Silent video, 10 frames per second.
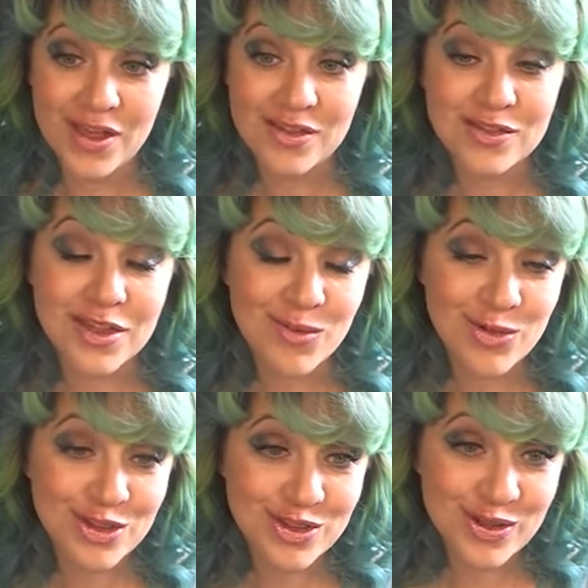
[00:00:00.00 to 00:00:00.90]

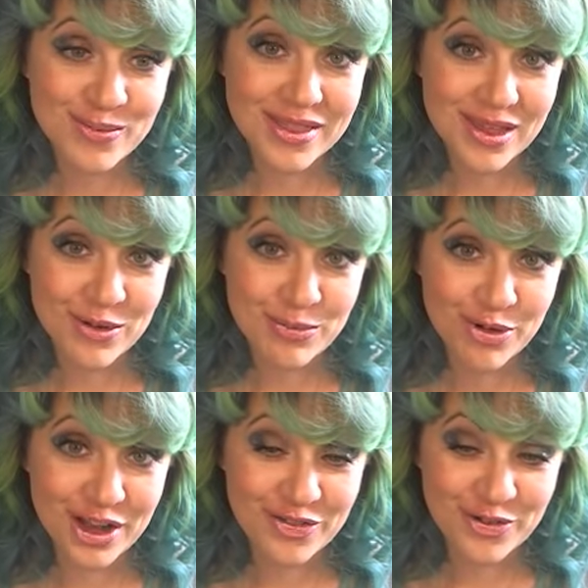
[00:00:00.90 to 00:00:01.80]
Someone told me they would
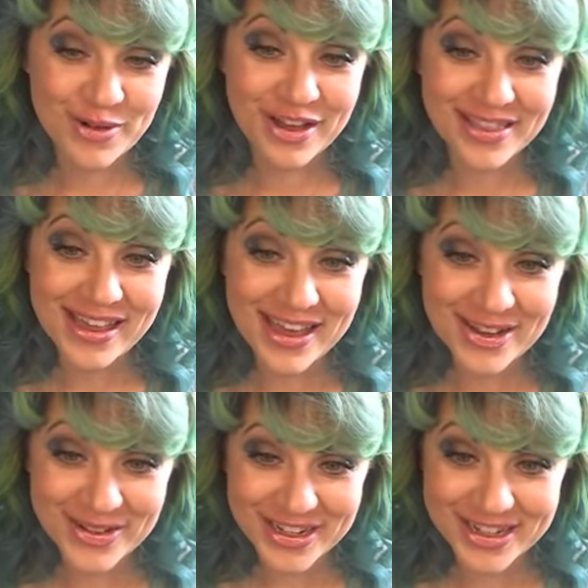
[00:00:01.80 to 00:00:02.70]
pray for my
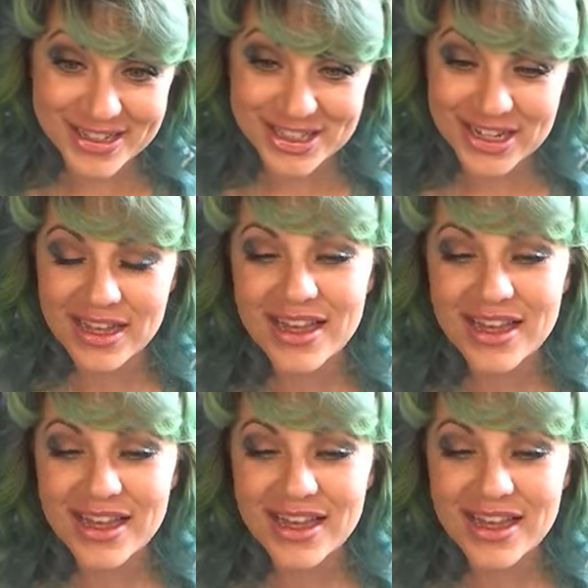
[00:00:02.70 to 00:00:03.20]
language.